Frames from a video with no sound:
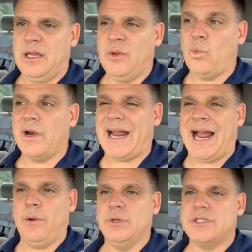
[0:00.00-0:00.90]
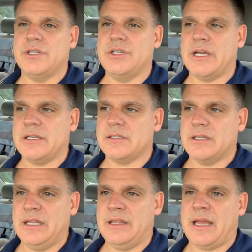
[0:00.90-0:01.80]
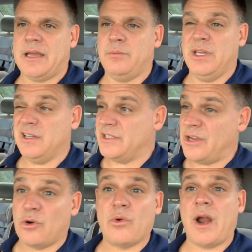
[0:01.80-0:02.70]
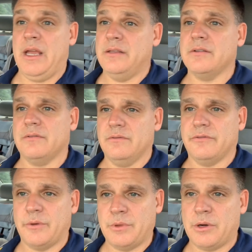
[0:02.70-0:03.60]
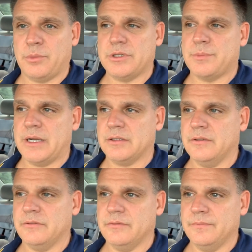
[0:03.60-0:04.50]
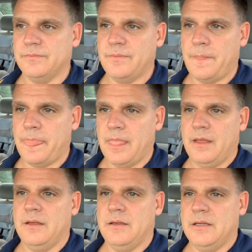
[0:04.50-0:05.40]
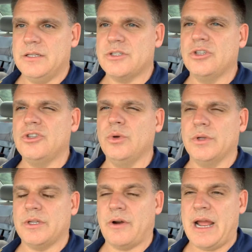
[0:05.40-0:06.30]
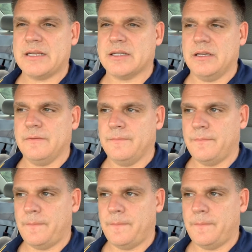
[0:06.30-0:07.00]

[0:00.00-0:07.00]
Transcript: And what I would suggest in that, because they're right from their perspective, is to do what they're asking.